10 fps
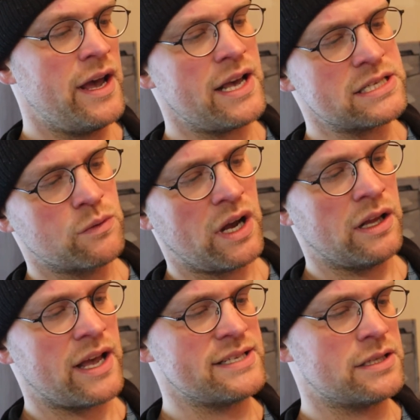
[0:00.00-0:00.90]
as
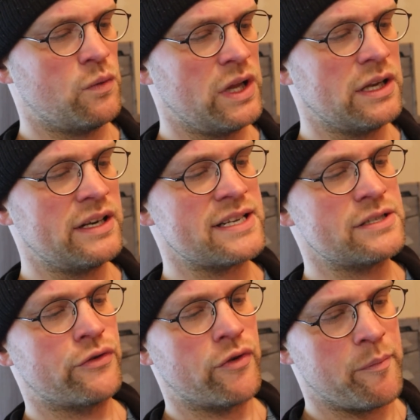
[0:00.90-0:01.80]
well as the
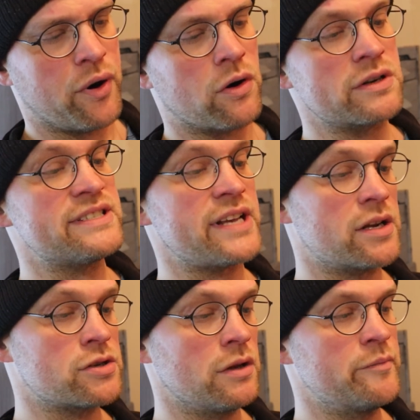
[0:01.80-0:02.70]
willingness to report
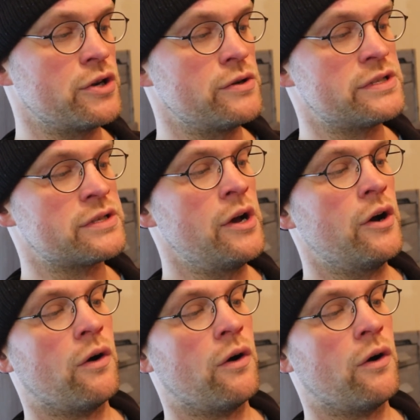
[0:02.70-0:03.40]
sexual abuse